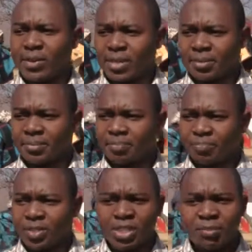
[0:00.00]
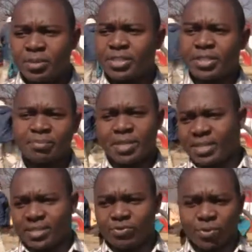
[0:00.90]
our TB
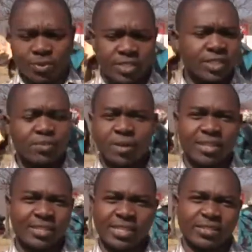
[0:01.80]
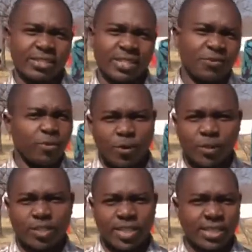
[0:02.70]
treatment is for 6 months. It
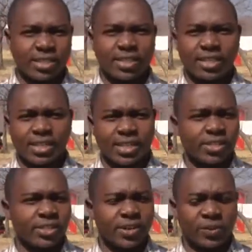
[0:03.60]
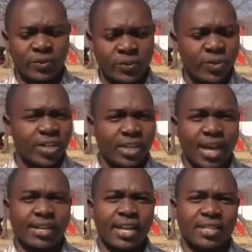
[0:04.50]
follows the national
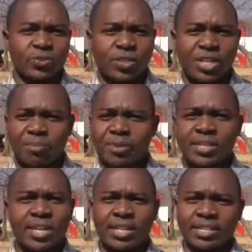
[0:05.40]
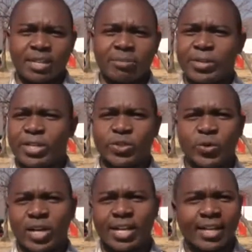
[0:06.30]
guidelines, which are basically
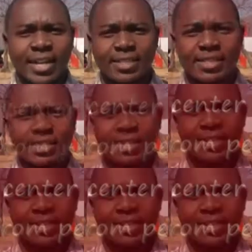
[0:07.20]
WHO guidelines.